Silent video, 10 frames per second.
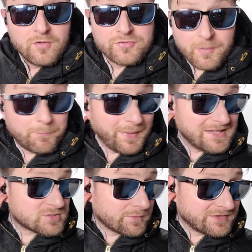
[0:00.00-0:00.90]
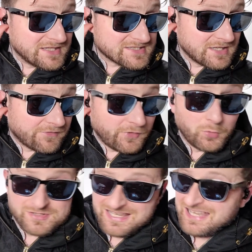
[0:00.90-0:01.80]
The bass with these
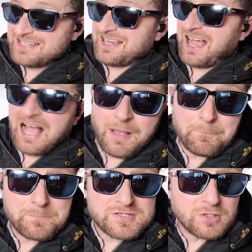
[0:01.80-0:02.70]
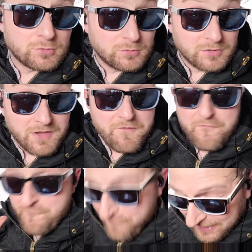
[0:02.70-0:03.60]
earphones is absolutely
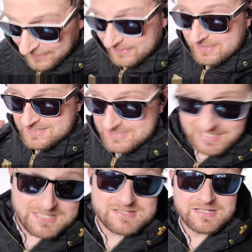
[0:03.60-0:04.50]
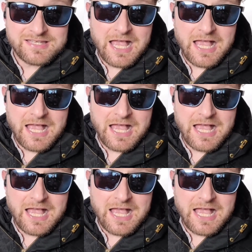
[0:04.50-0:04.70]
fantastic.